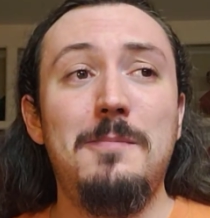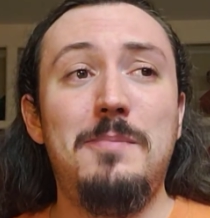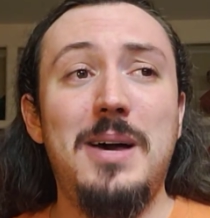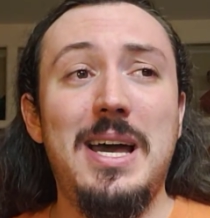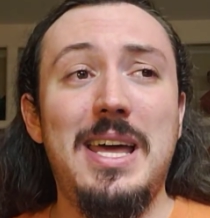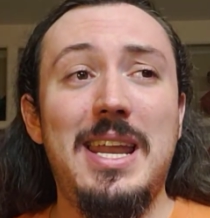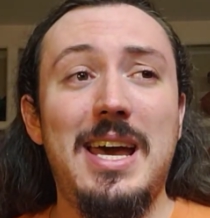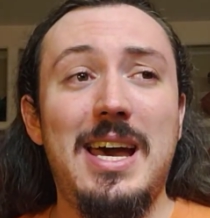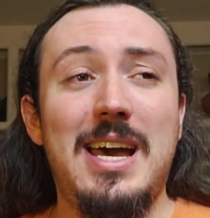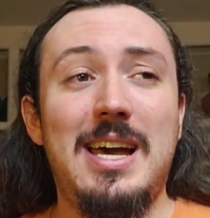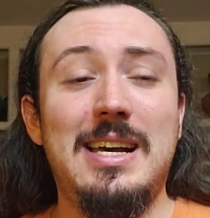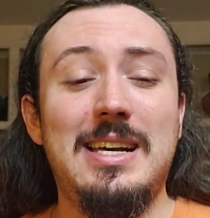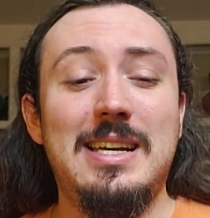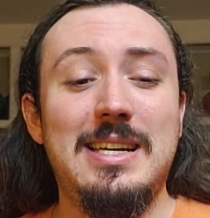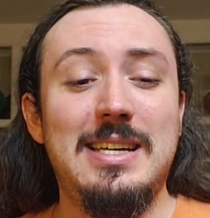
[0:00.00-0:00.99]
But,
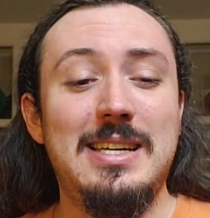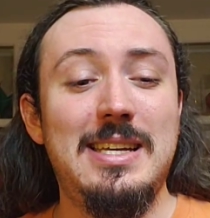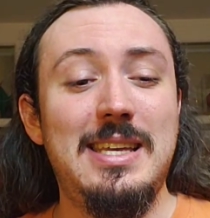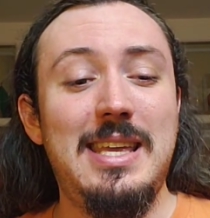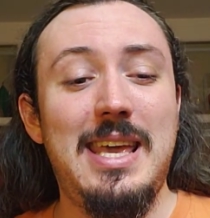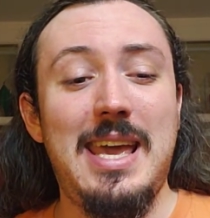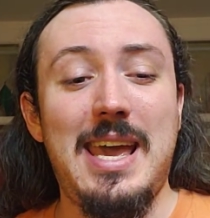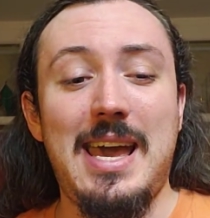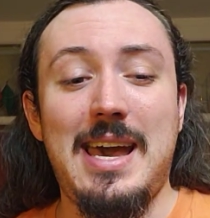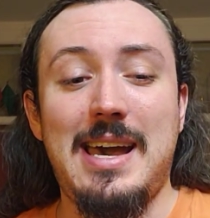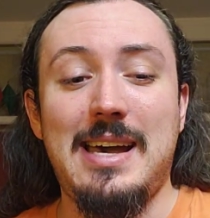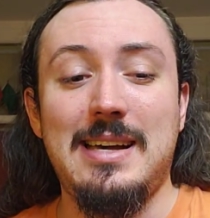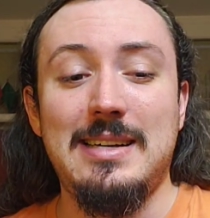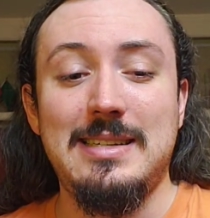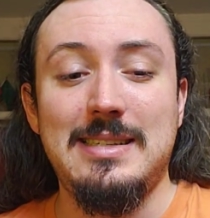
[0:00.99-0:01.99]
uh, yeah.